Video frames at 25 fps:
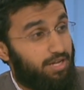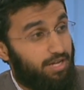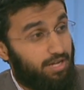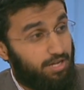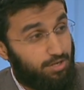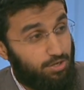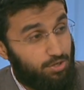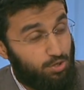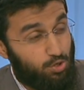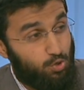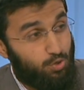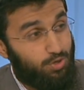
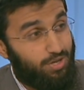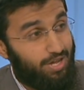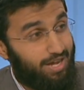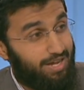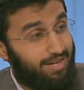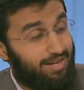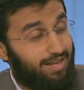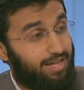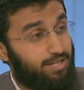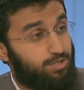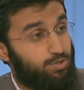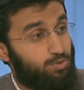In the
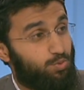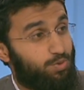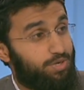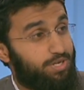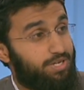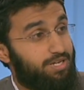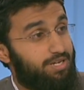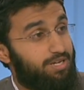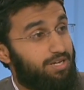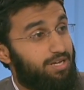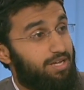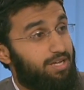UK last
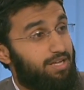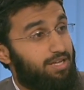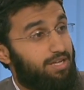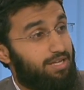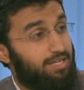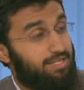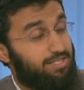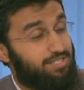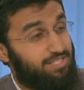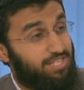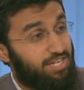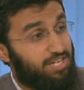week,
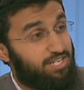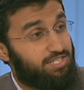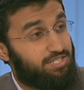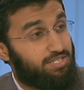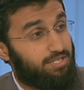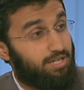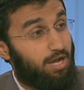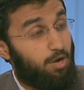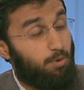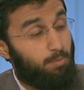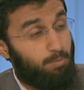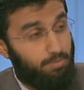
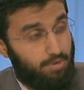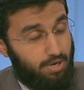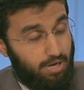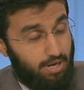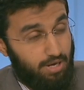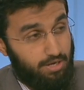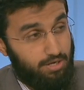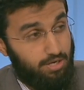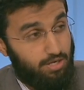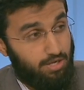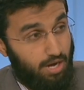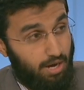
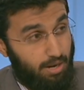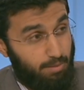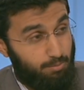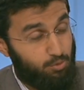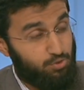a